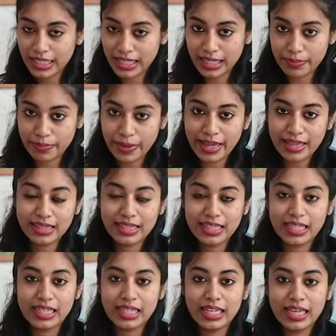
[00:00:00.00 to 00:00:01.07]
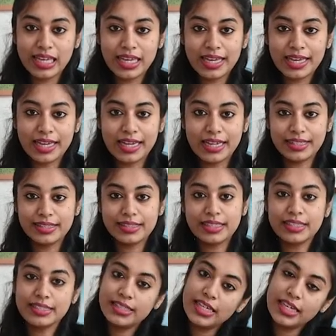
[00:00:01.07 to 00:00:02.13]
keep healthy, and
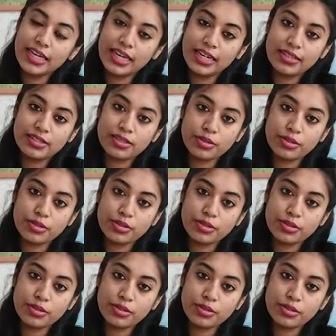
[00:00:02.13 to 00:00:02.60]
take care.